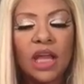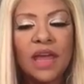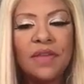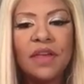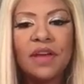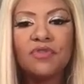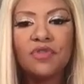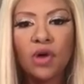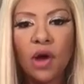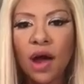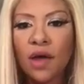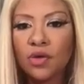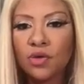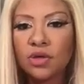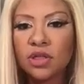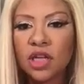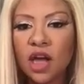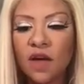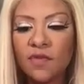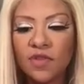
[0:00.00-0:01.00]
And then for
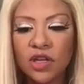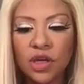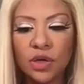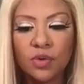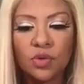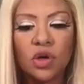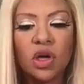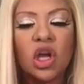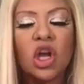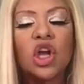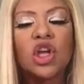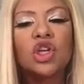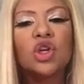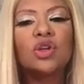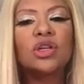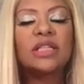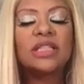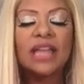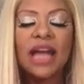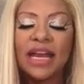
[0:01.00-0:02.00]
others of you,
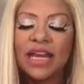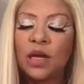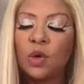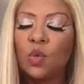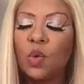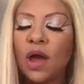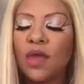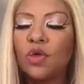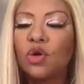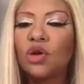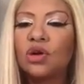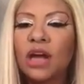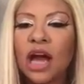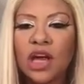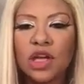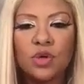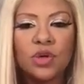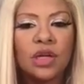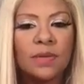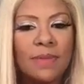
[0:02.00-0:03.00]
you're deciding whether or
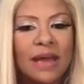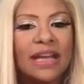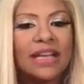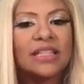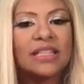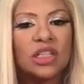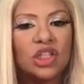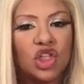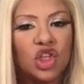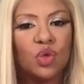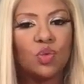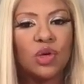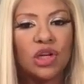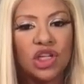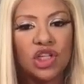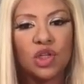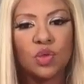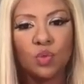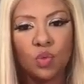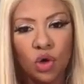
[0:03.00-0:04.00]
not you can make a
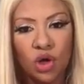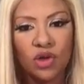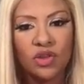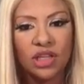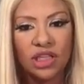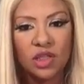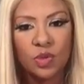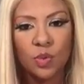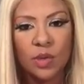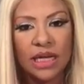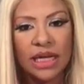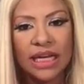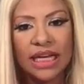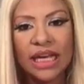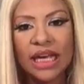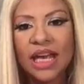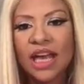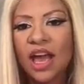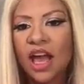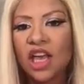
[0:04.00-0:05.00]
situation work this week.
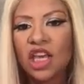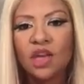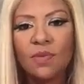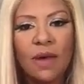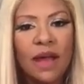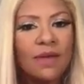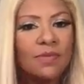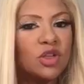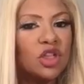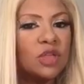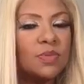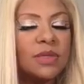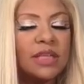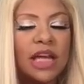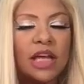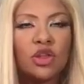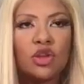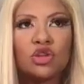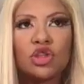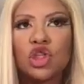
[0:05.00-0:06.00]
You might just be
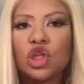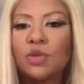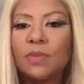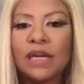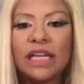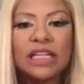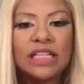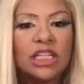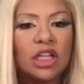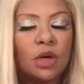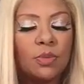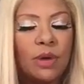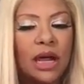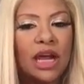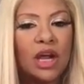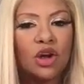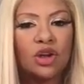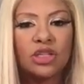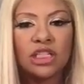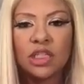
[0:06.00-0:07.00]
like, there's too many deal
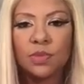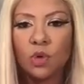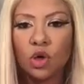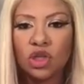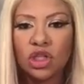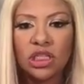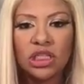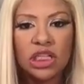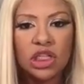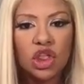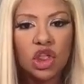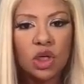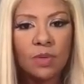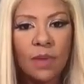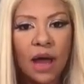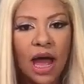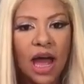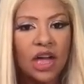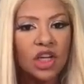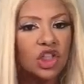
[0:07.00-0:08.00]
breakers. This person did too
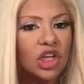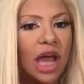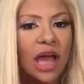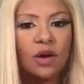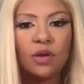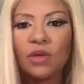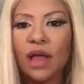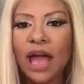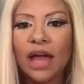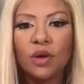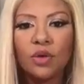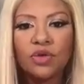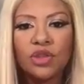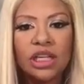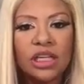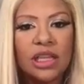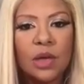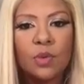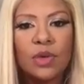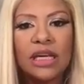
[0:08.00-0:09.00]
much. I don't
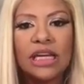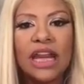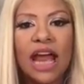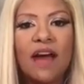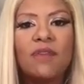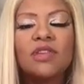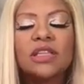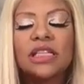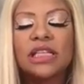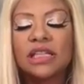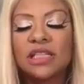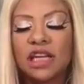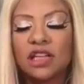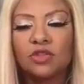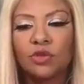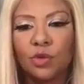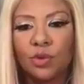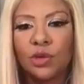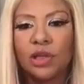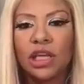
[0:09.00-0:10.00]
think that we could have a
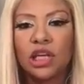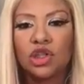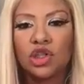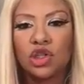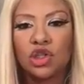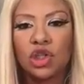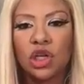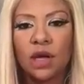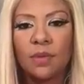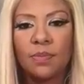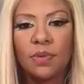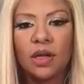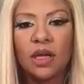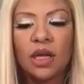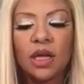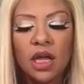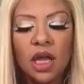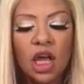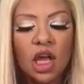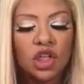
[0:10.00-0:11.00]
successful relationship.
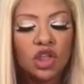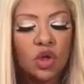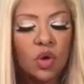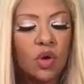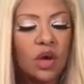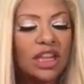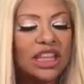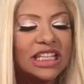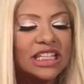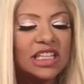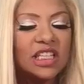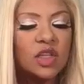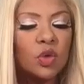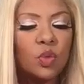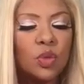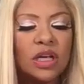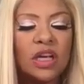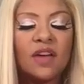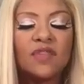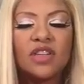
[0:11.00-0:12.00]
So this is a
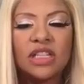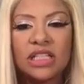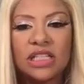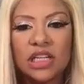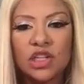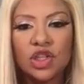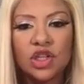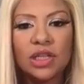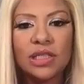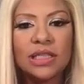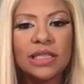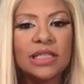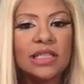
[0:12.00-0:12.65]
week of decisions.